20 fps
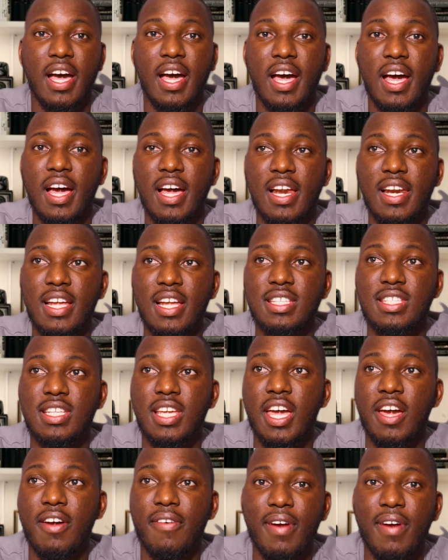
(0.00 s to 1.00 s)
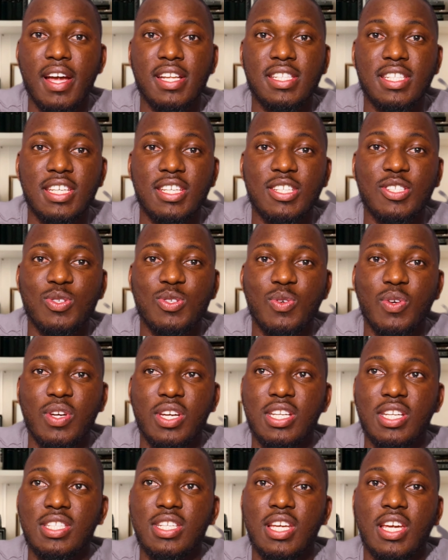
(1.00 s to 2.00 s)
Let's get right into it.
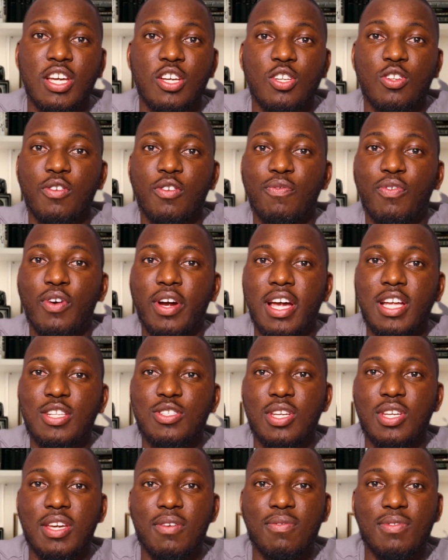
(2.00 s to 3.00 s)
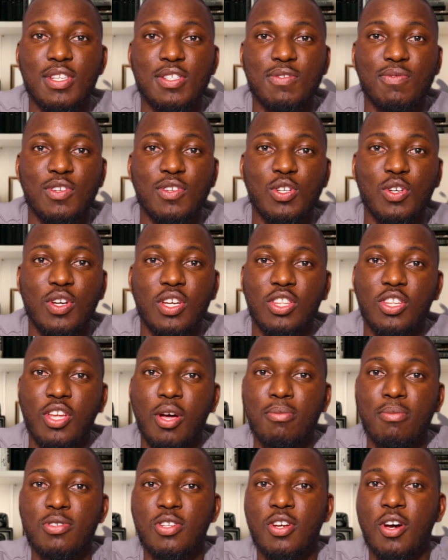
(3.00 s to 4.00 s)
Don't forget to give this video a
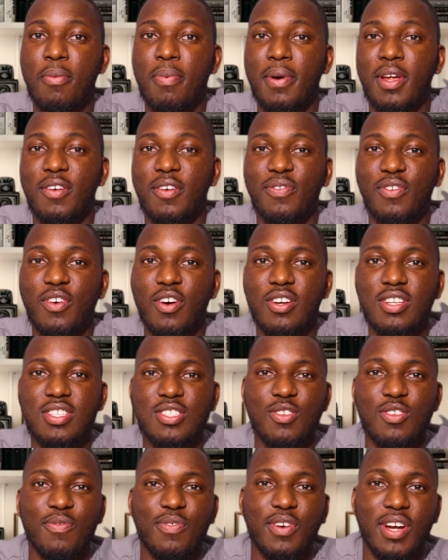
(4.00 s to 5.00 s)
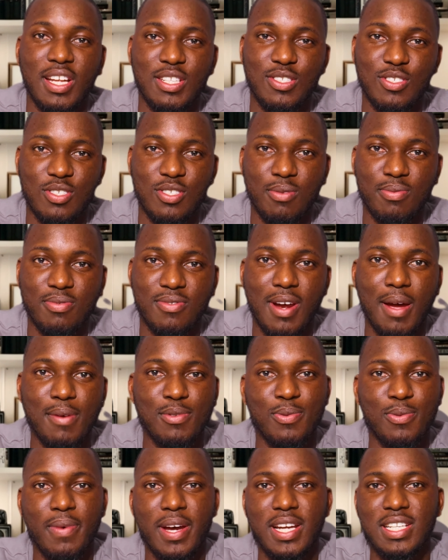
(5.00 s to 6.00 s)
thumbs up, and of course don't forget to
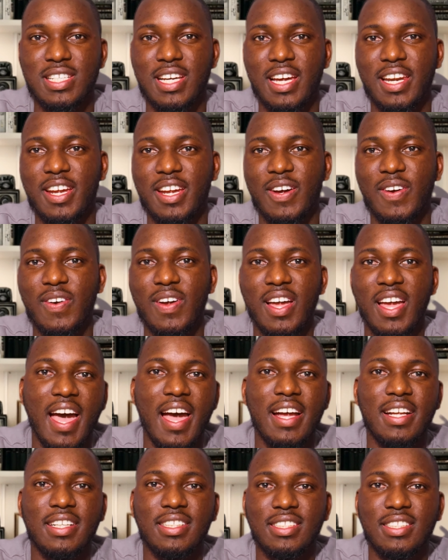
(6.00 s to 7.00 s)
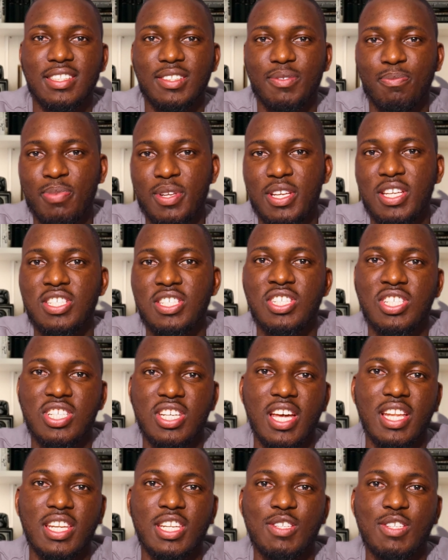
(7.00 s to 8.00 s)
subscribe to my channel, and please
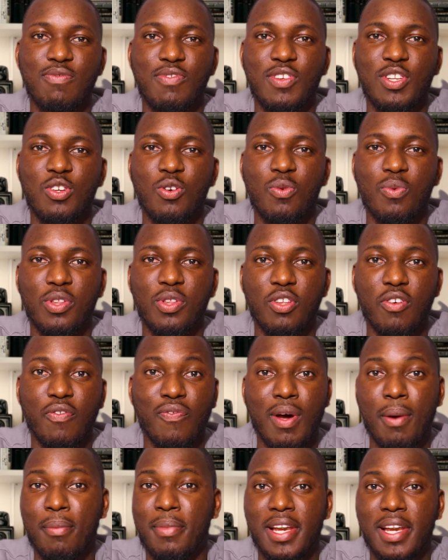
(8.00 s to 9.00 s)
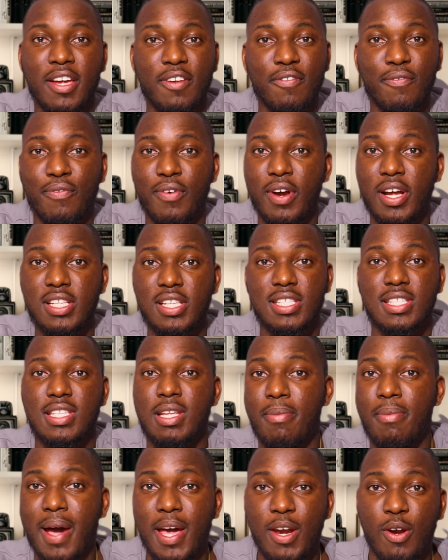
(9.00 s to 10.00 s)
share this video with your family and friends.
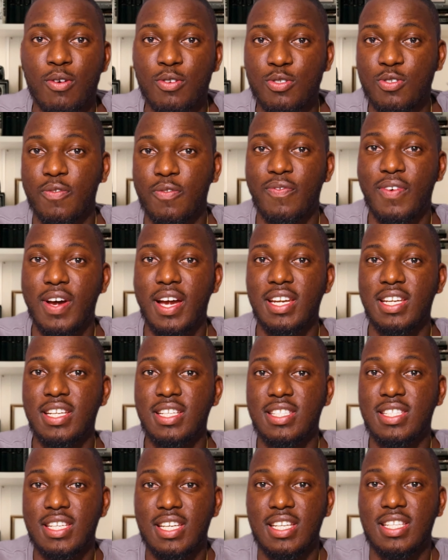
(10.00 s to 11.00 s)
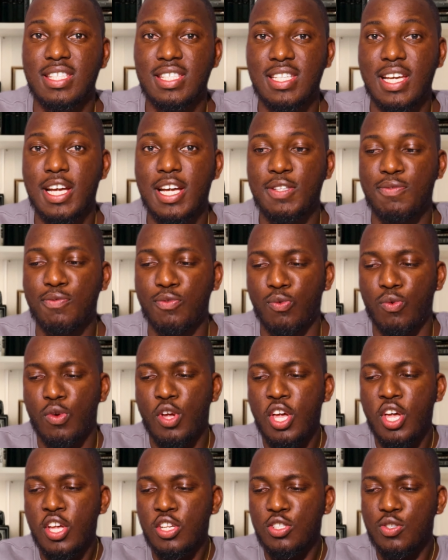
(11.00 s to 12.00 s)
They might also find it insightful.
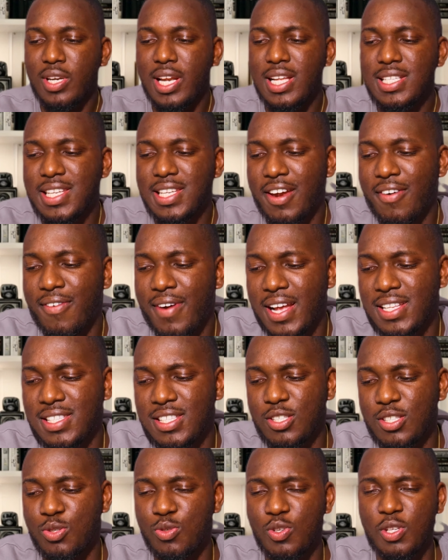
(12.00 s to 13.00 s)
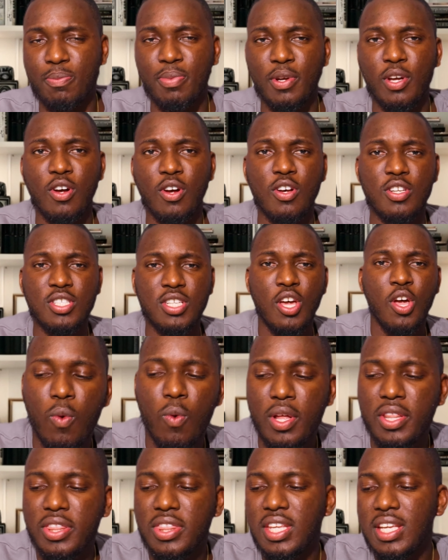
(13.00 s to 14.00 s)
So let's get right into it, because
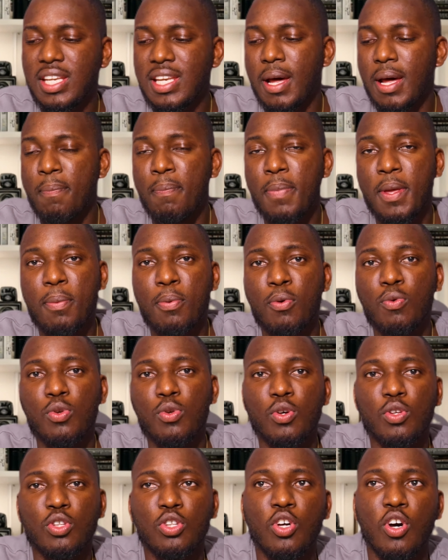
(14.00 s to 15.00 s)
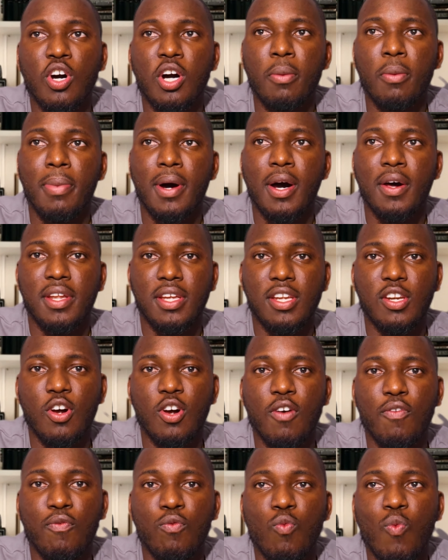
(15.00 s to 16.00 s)
one thing that people don't talk about
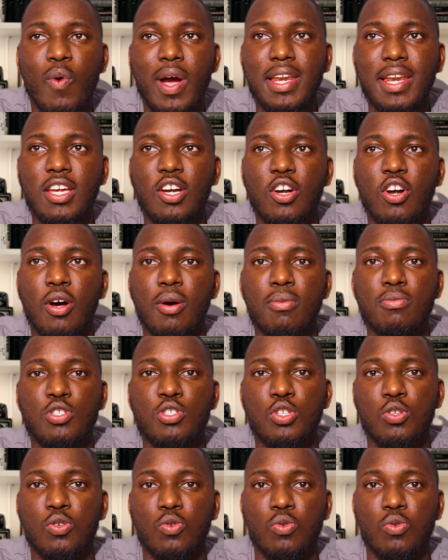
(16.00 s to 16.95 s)
enough when it comes